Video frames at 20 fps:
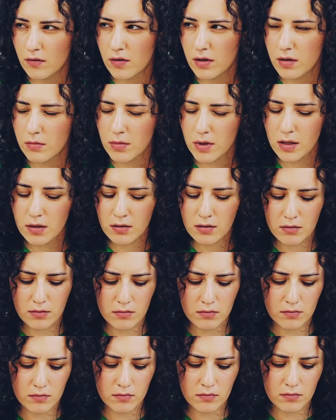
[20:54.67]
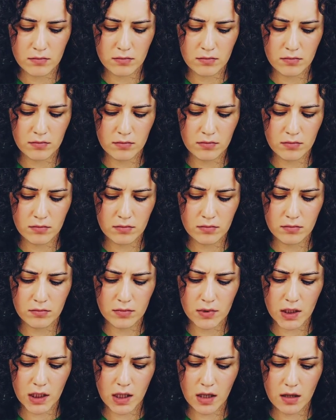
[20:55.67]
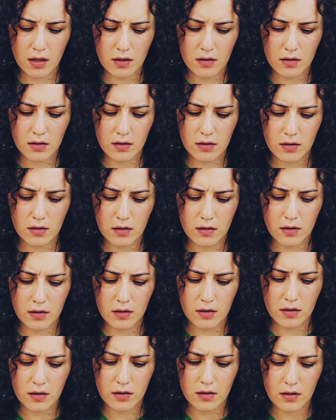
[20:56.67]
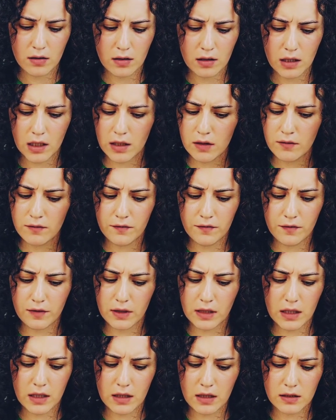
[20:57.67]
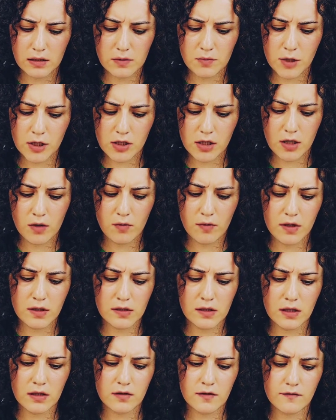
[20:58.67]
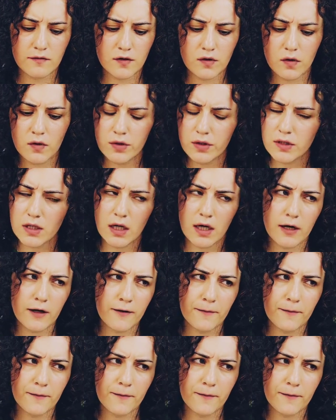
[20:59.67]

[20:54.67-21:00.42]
I mean? Yeah. I don't, like, especially with the Six of Swords here,